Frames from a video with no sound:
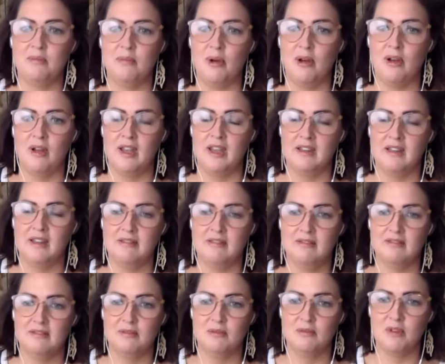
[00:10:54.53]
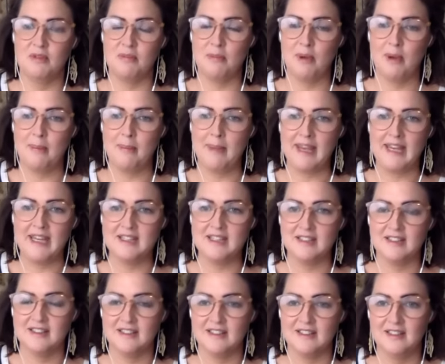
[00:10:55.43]
my with my
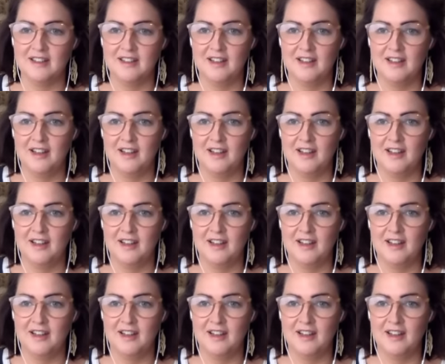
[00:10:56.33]
maiden